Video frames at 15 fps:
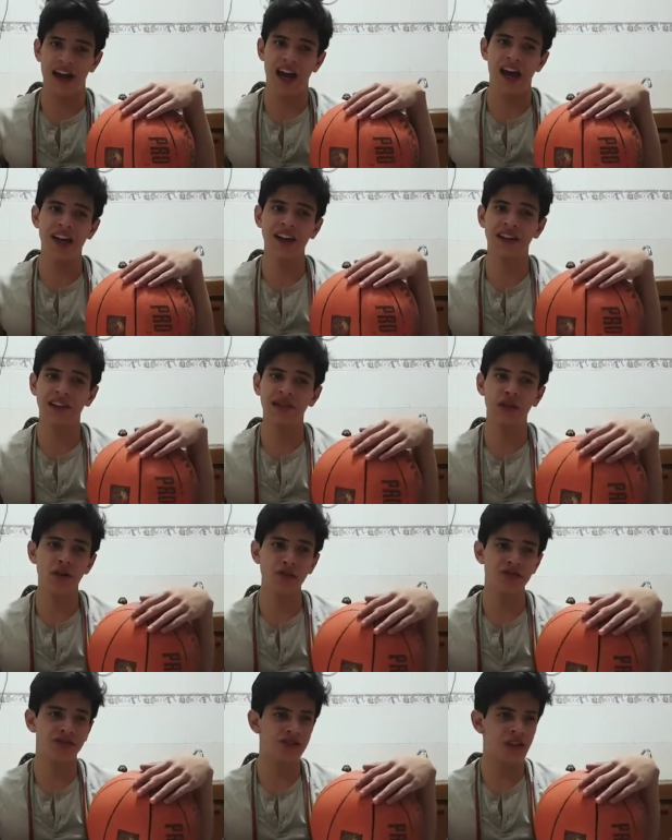Any
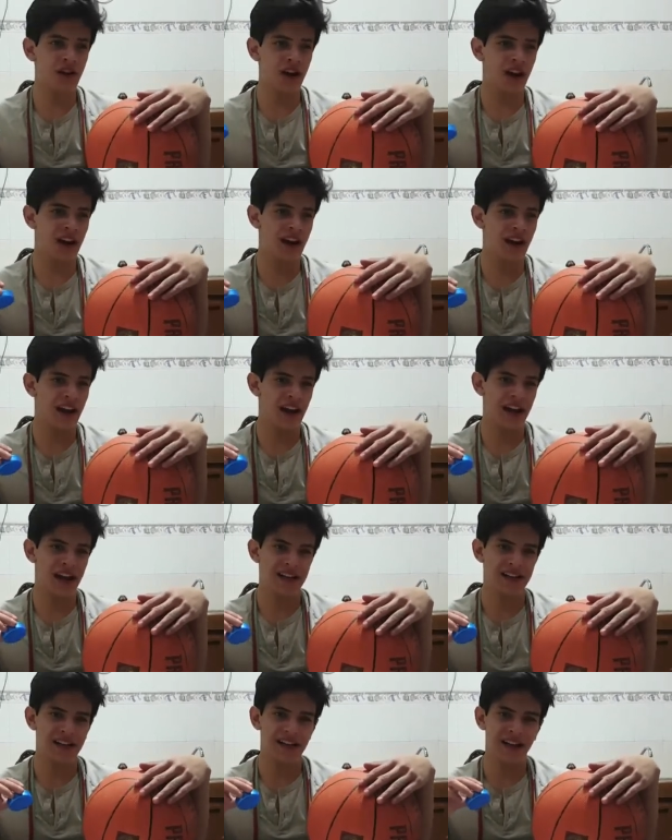closer,
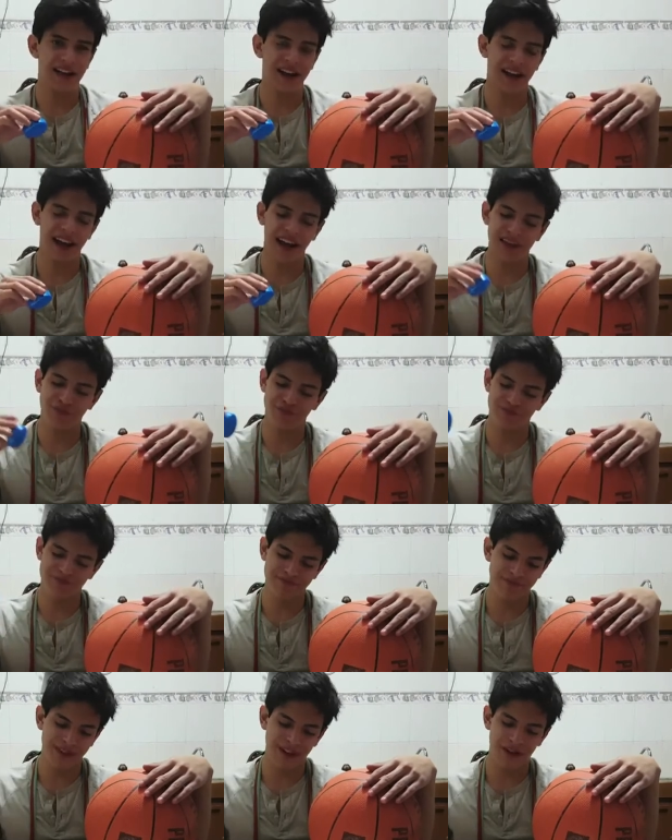and
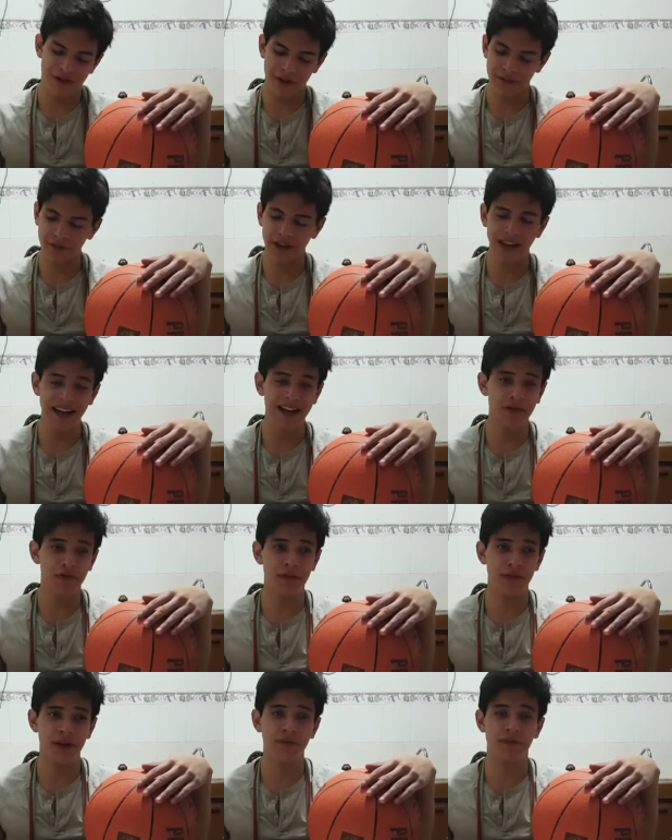our planet
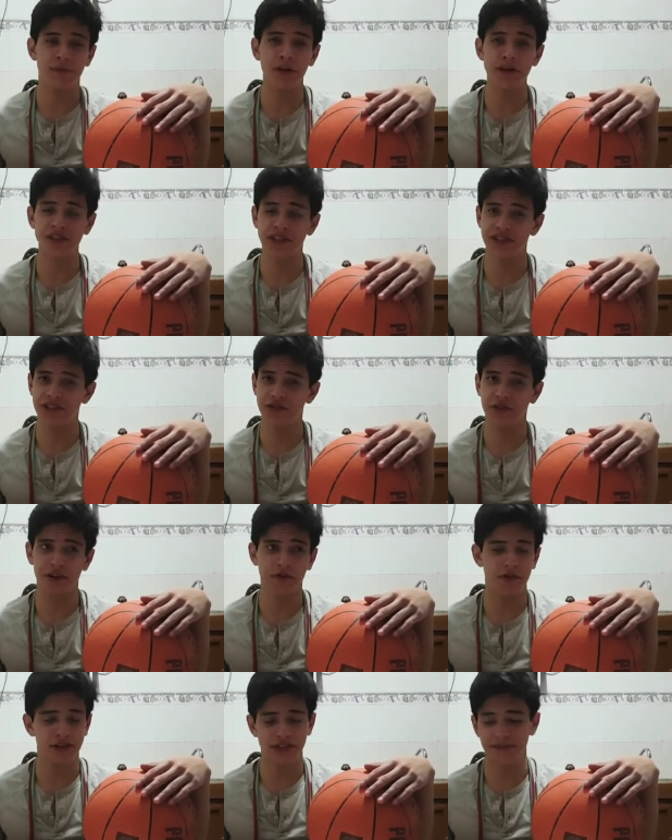would be burnt to a
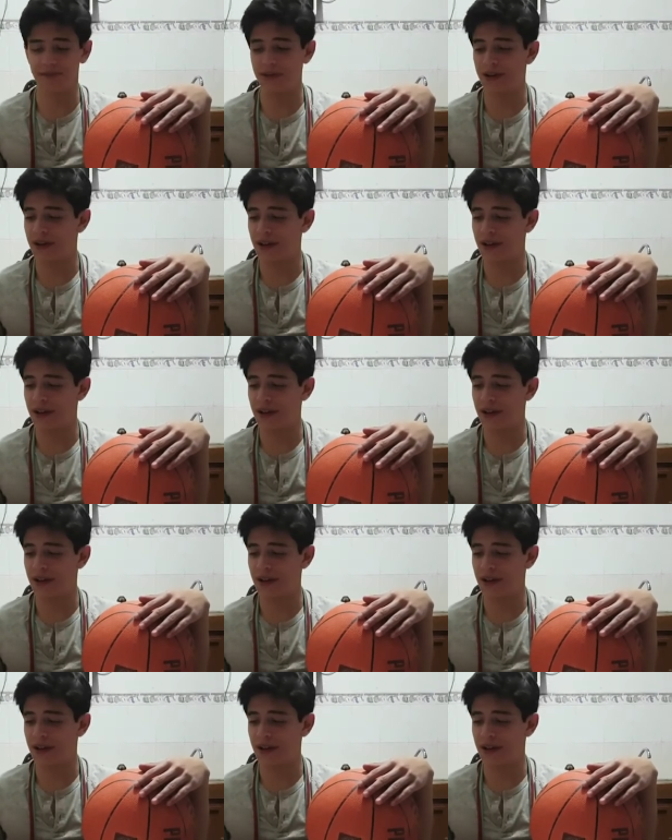crisp.